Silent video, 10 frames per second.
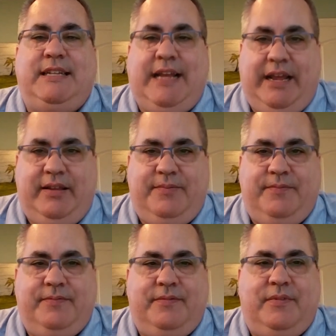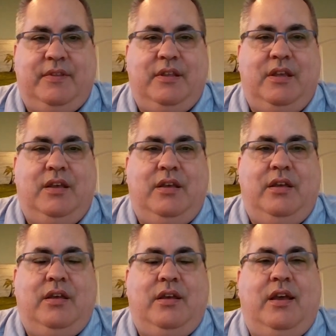today,
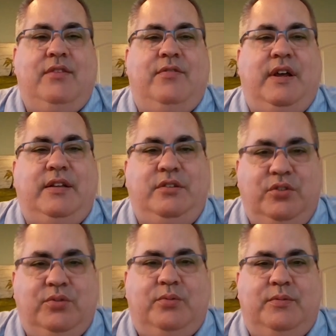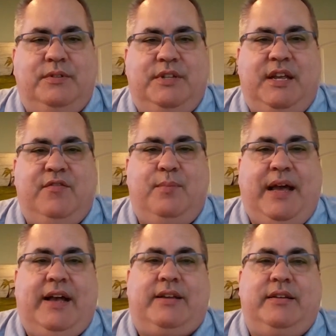I invite you to give
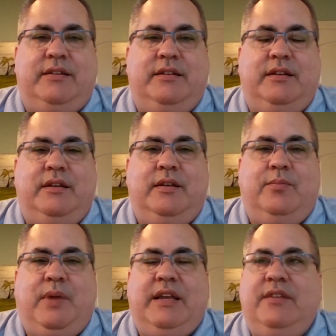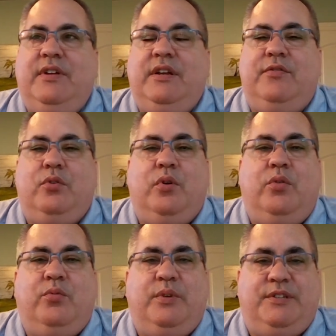back by giving of your
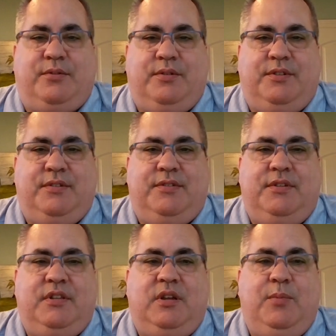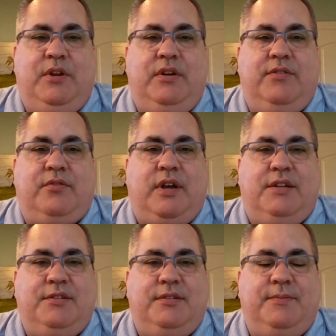own resources to the Community of
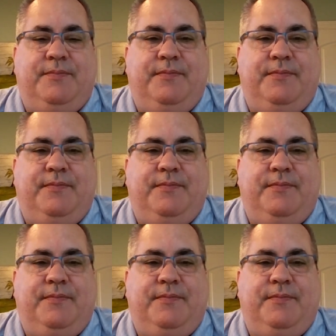Christ.